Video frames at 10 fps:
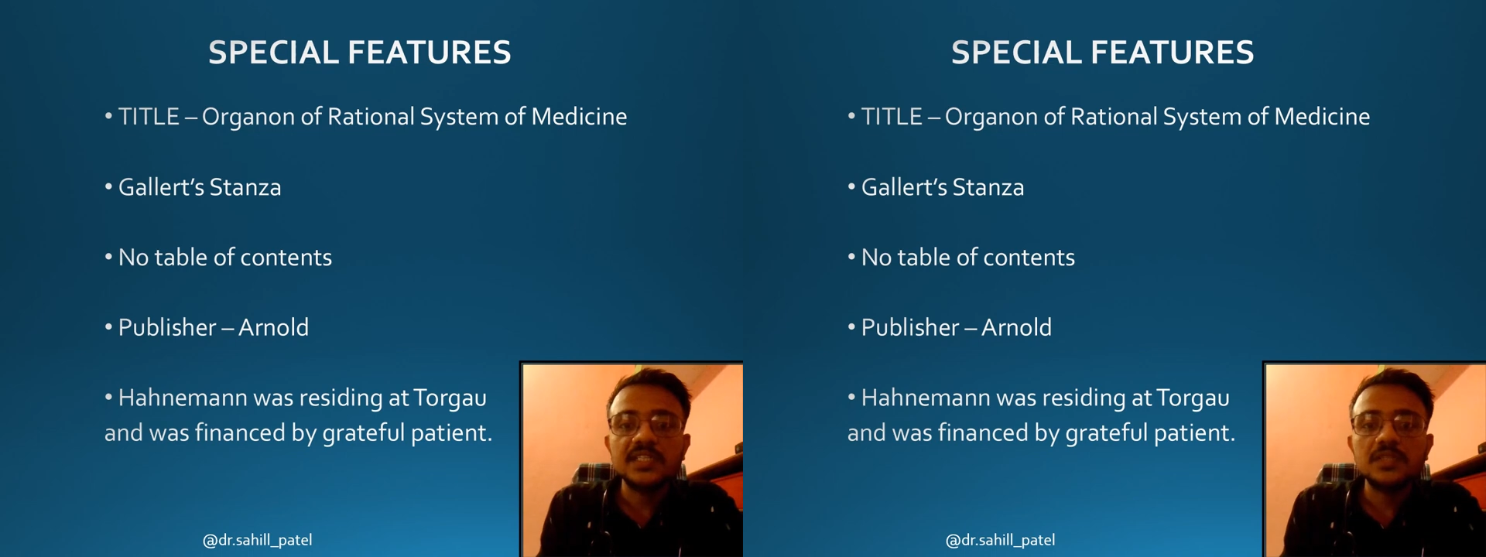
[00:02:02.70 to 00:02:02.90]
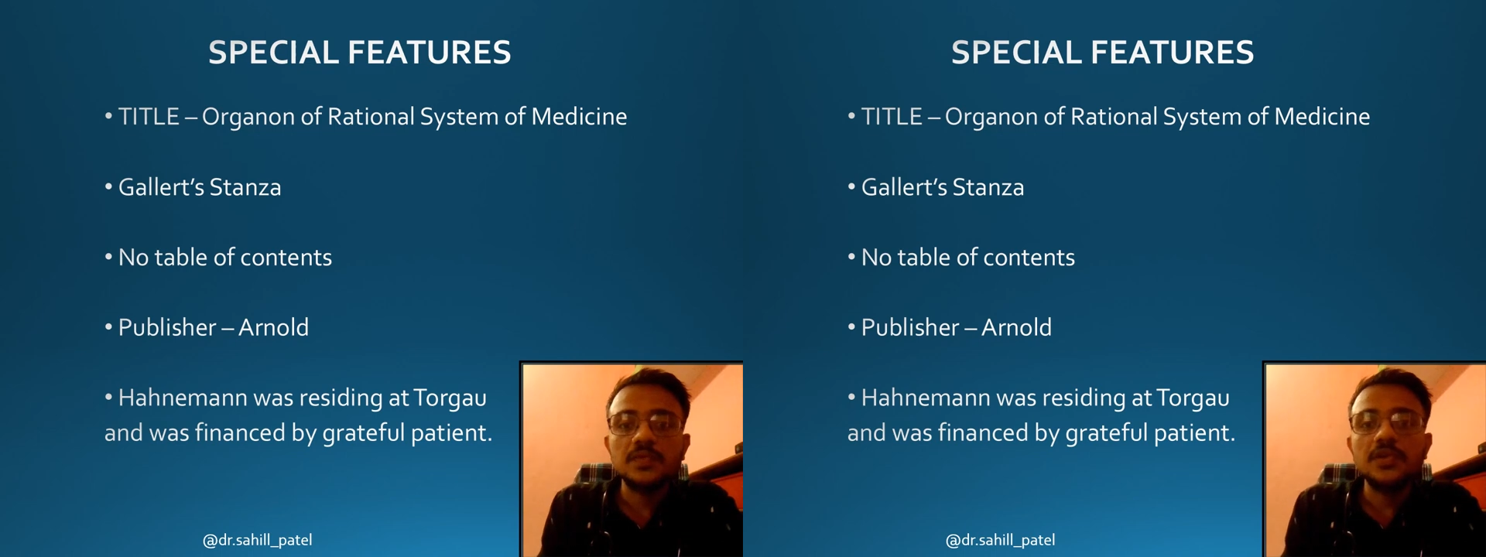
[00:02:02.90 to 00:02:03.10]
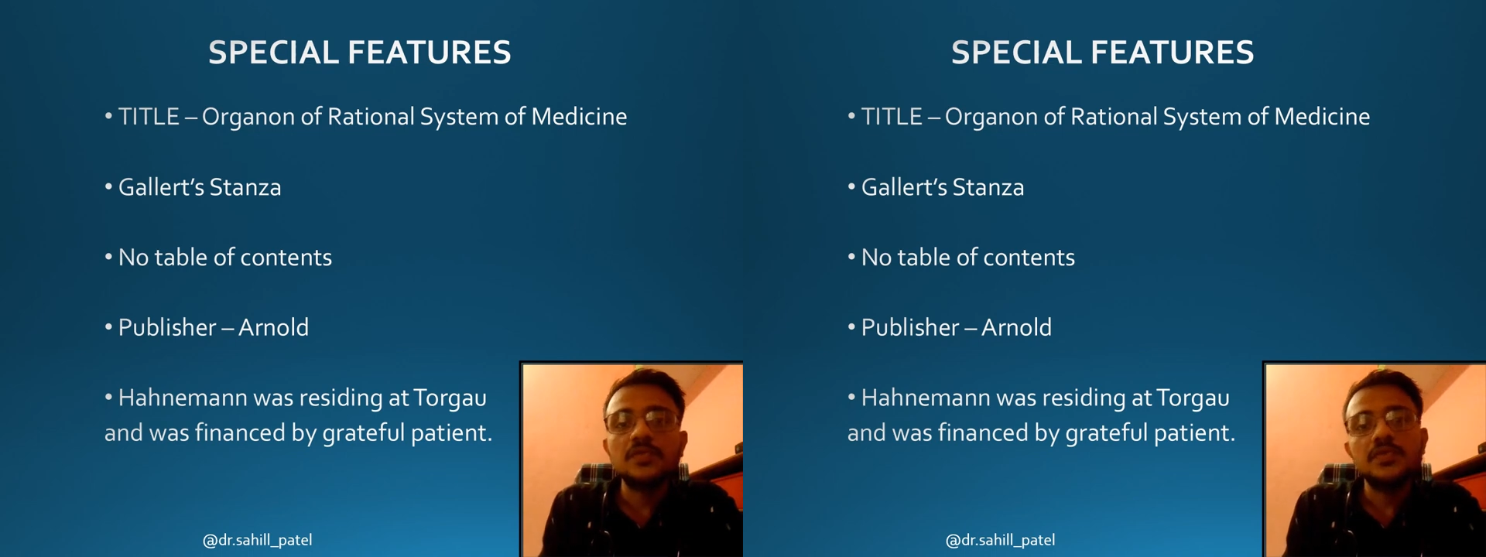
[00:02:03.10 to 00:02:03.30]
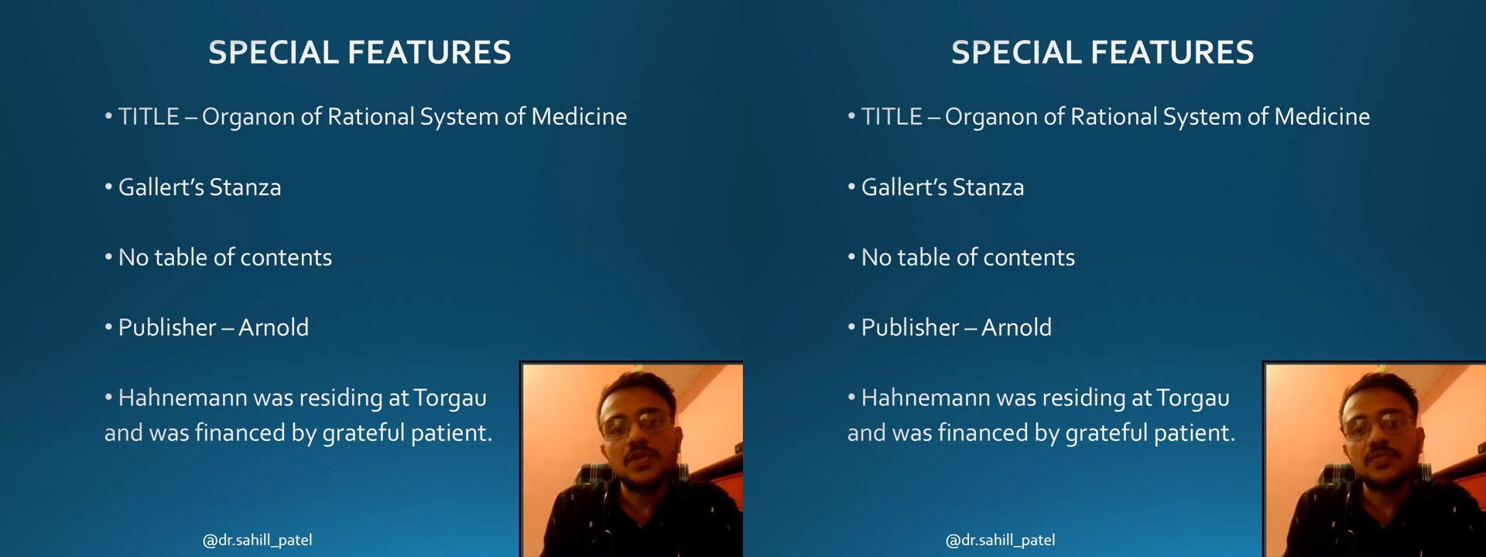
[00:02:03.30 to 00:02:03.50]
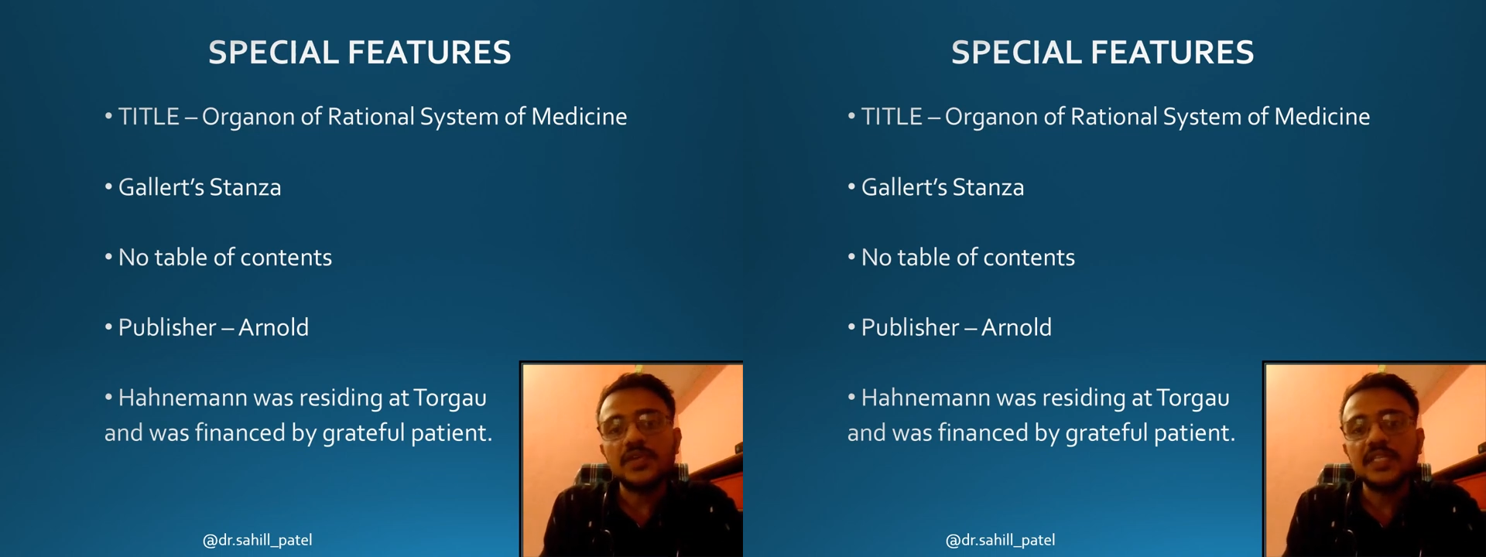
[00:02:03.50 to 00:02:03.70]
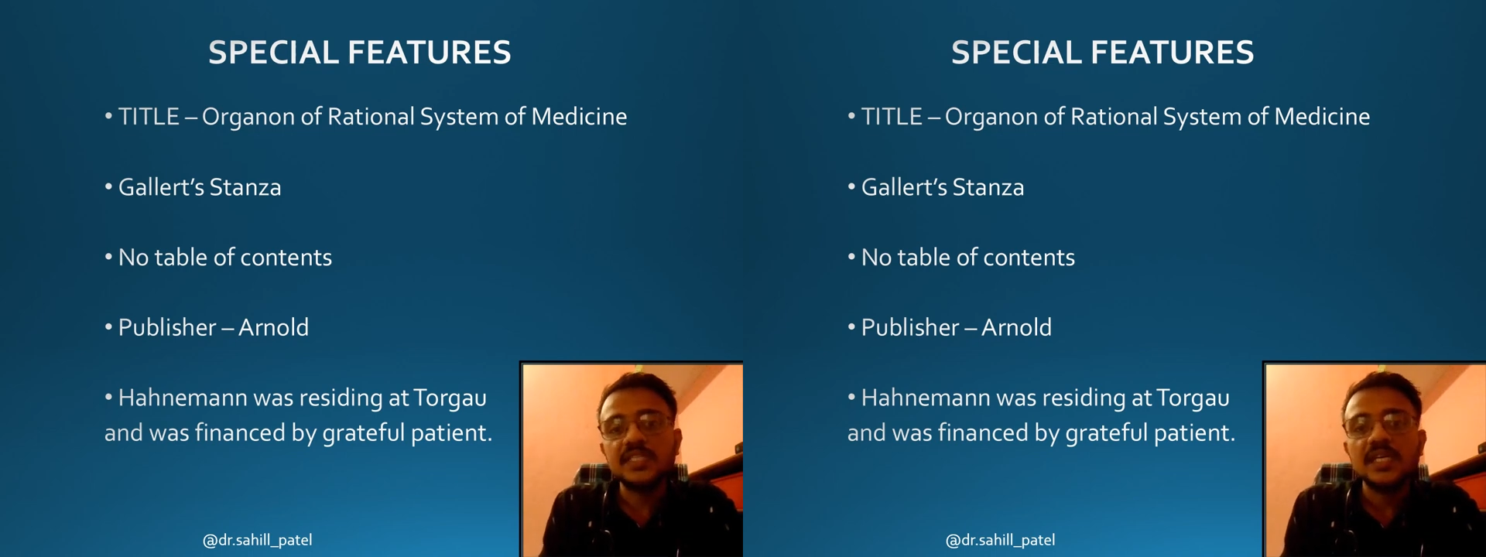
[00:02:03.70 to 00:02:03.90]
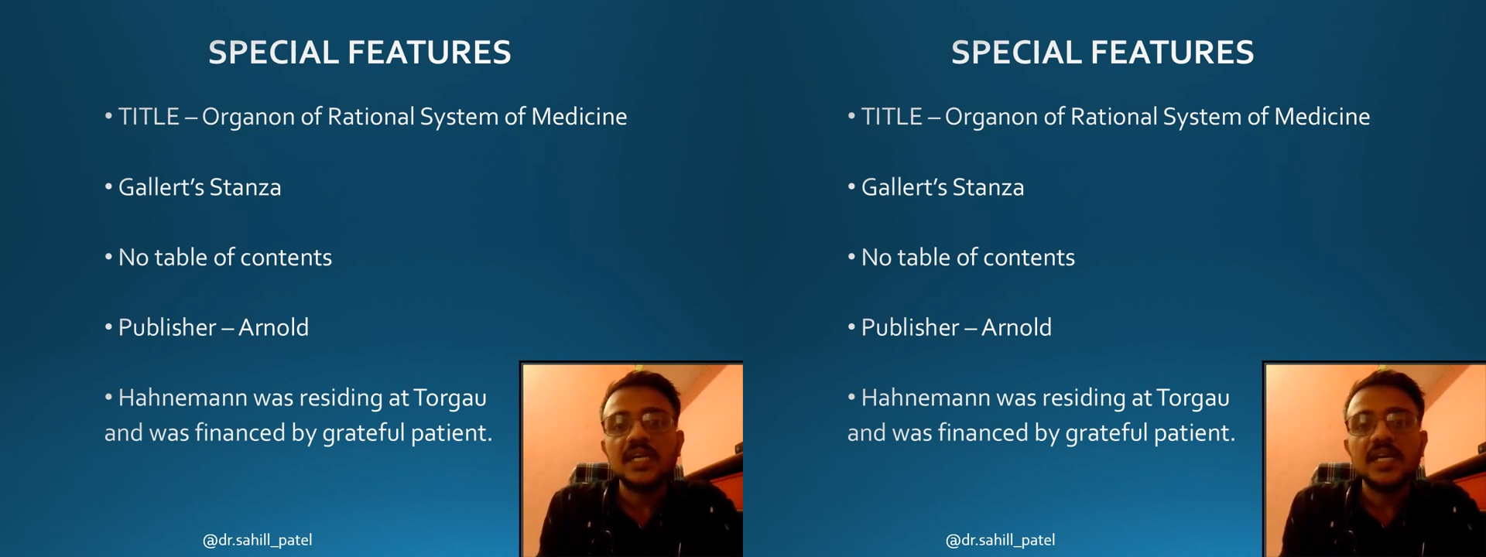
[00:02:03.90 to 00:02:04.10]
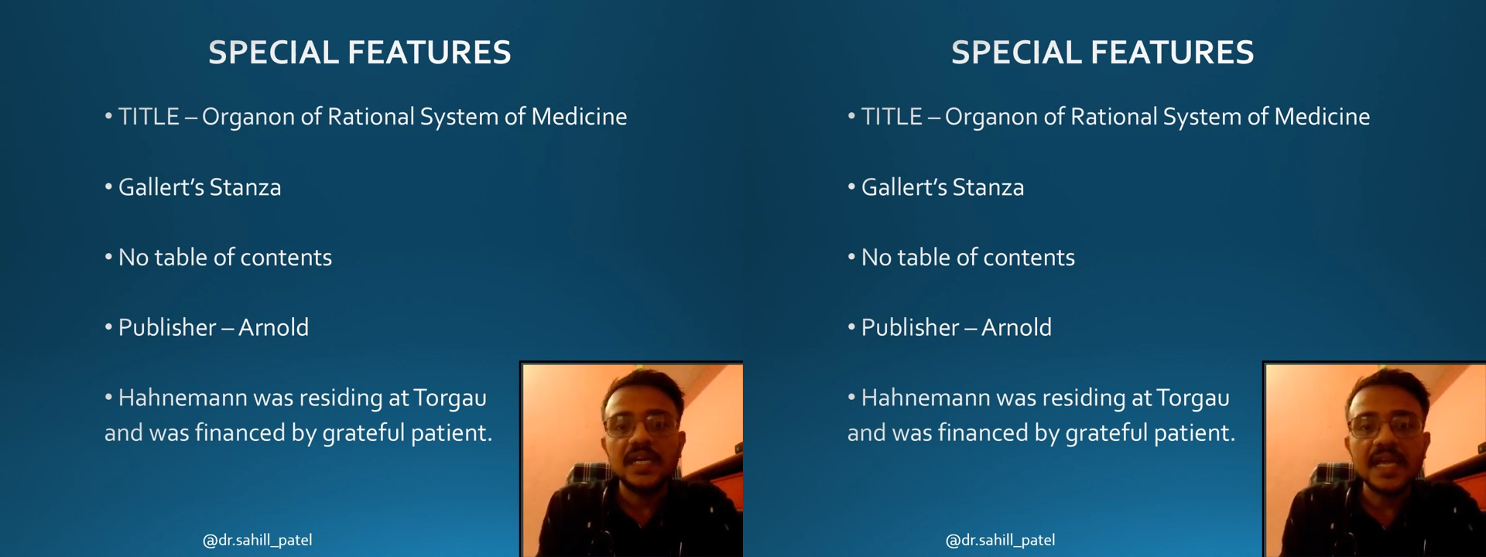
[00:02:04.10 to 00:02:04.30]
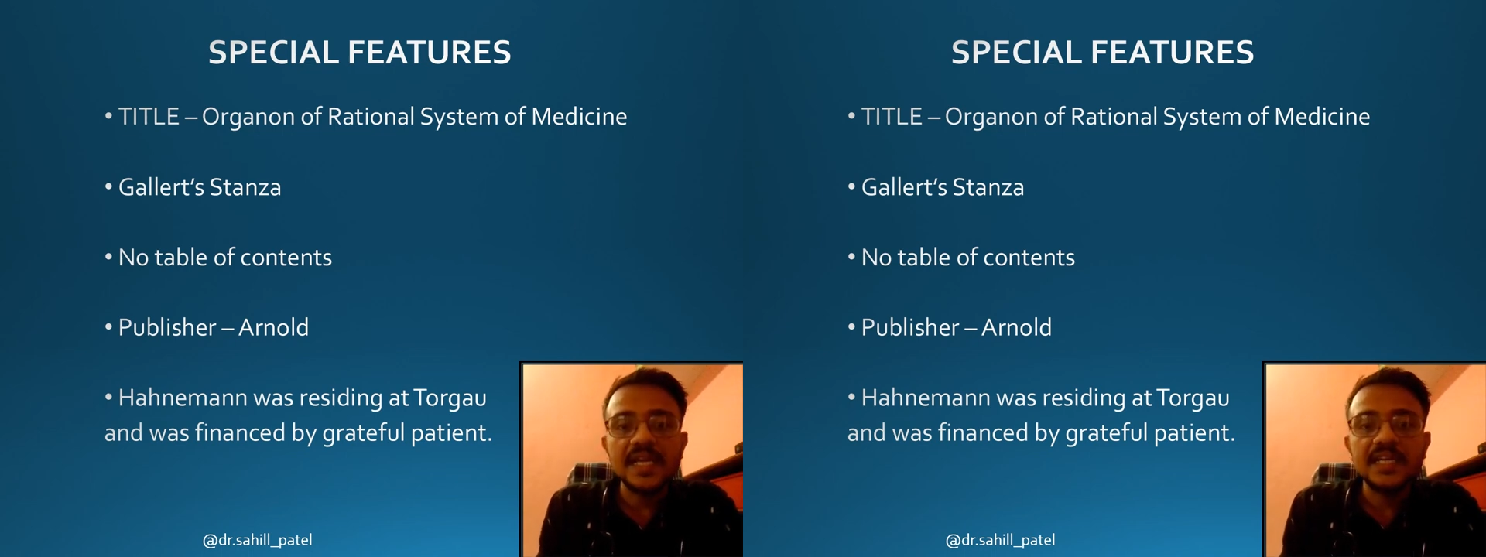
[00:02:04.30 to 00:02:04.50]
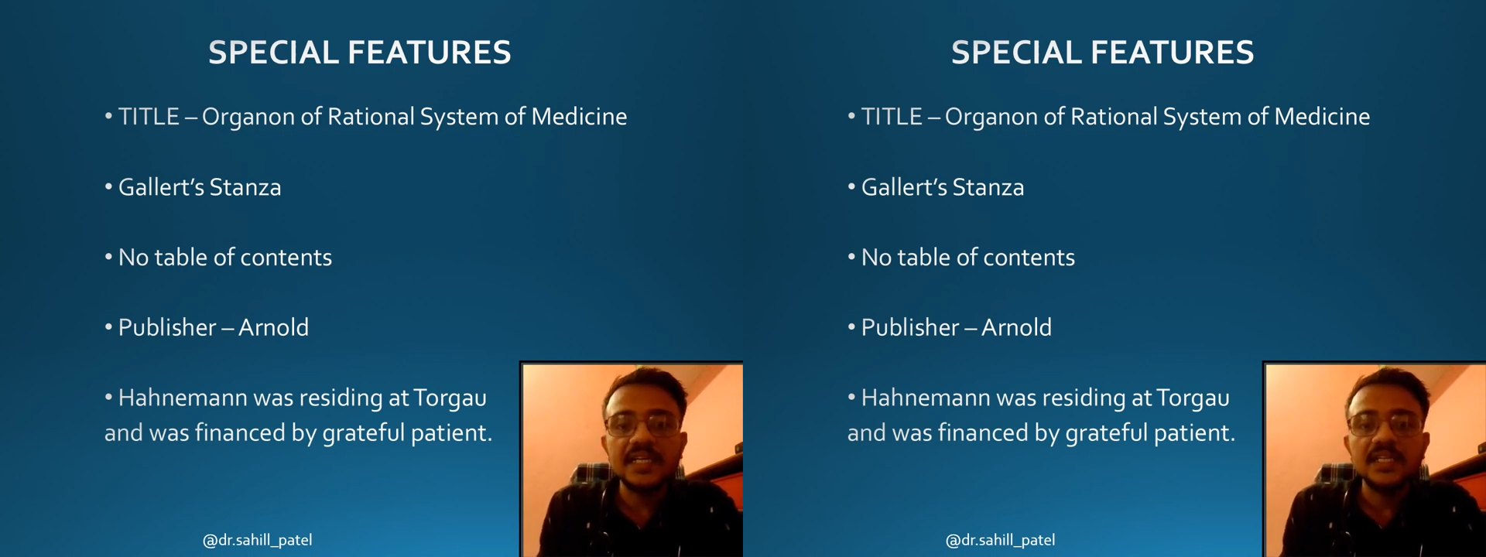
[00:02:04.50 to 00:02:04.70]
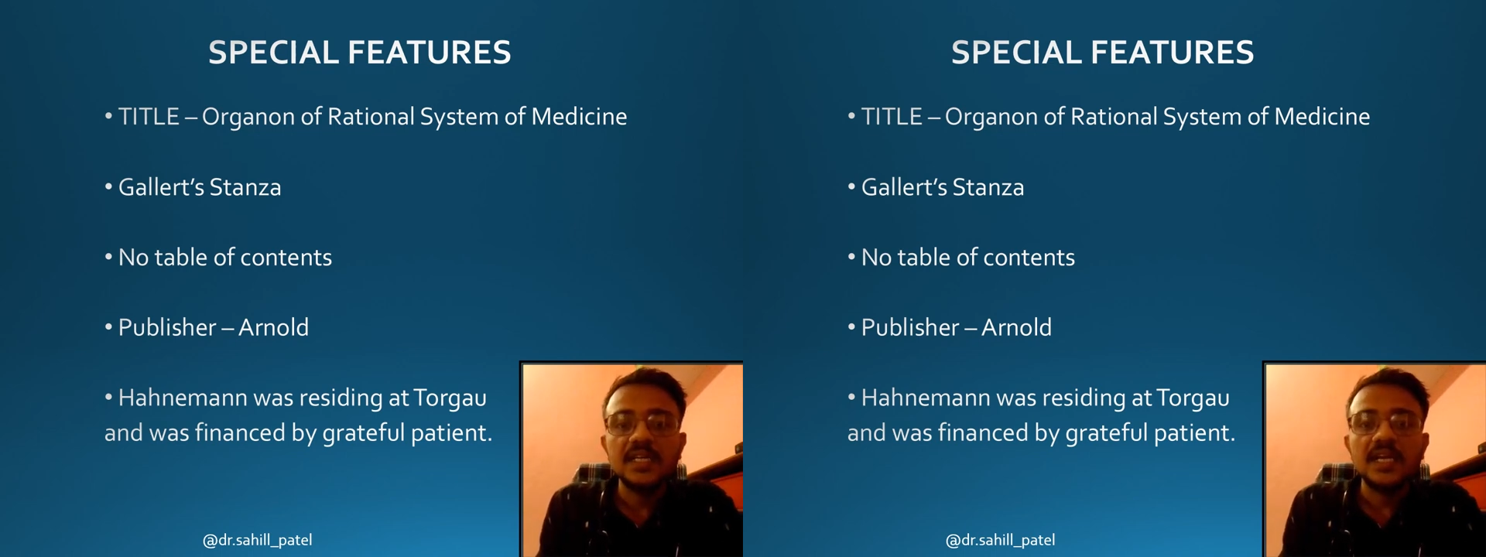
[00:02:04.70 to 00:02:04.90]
this video with your friends, like it,